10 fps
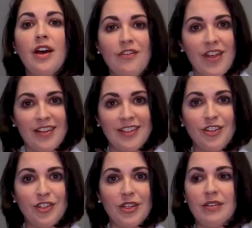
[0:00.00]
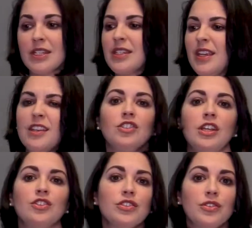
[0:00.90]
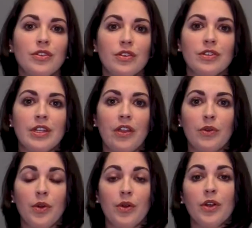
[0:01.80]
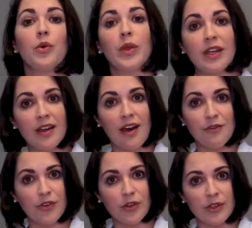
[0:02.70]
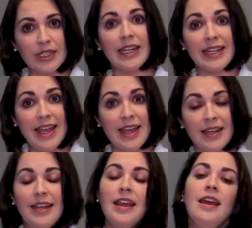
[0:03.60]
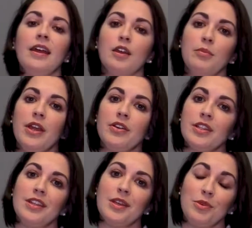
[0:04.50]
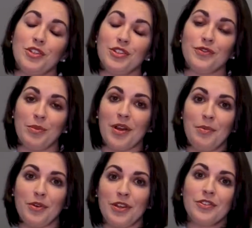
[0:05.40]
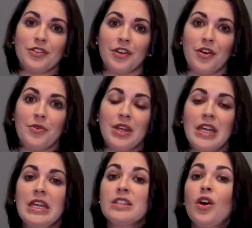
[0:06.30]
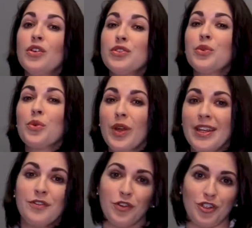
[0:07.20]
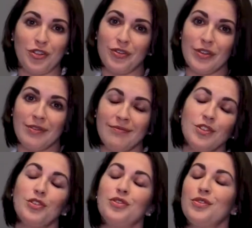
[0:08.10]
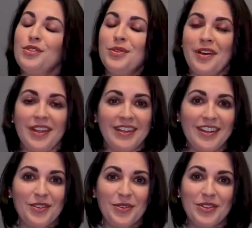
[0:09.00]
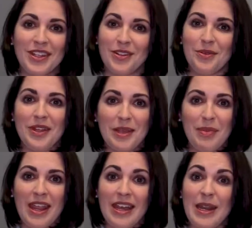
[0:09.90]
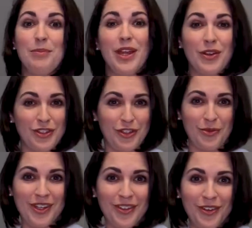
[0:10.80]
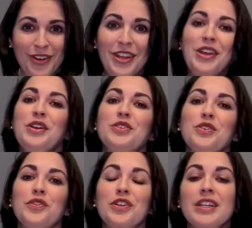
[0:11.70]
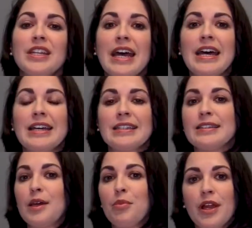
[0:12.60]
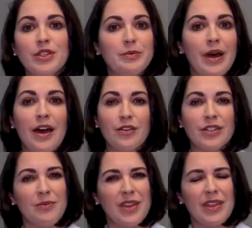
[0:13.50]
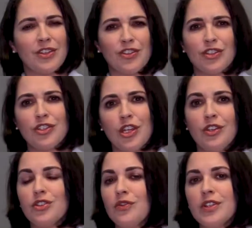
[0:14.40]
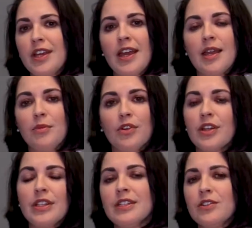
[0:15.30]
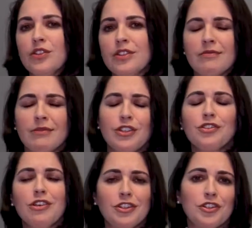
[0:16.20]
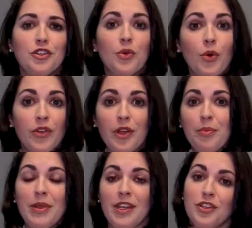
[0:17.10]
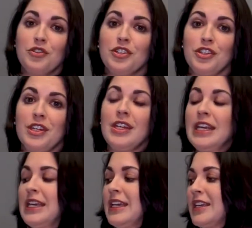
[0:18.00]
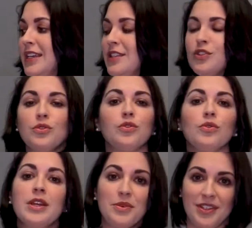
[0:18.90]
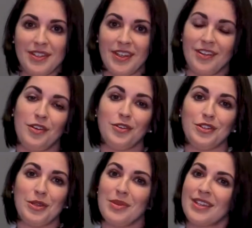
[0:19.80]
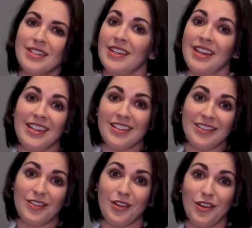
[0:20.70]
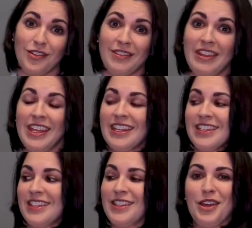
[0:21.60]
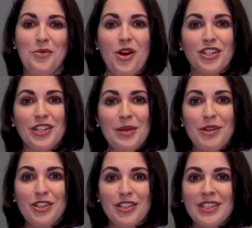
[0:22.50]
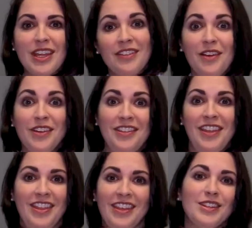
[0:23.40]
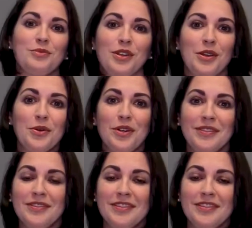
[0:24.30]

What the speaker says: of that lesion, let's say it changes 2 years down the road, we can confocal it again and compare it to the images from a couple years ago. It's also great for children. Children do not like needles, they don't like pain, and parents don't either. So if your kid has a brown spot or something that's just changed over time or is concerning to you or their pediatrician, kids do great with this technology because, again, it doesn't hurt, and they get to sit there and watch the images. They love it. They think it's pretty cool.